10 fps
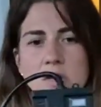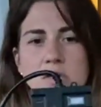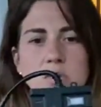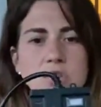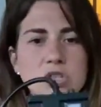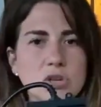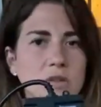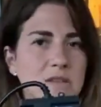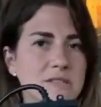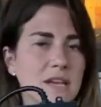to ensure
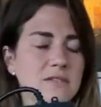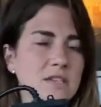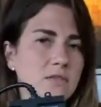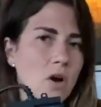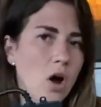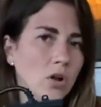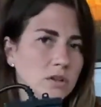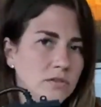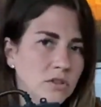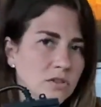the safety of all
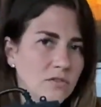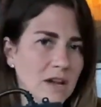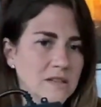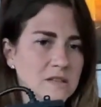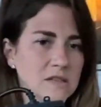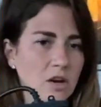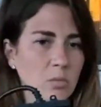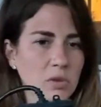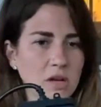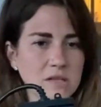of your devices that are
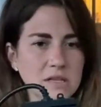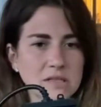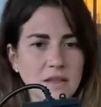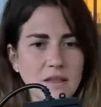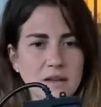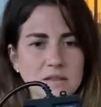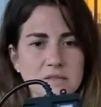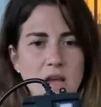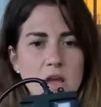plugged into this,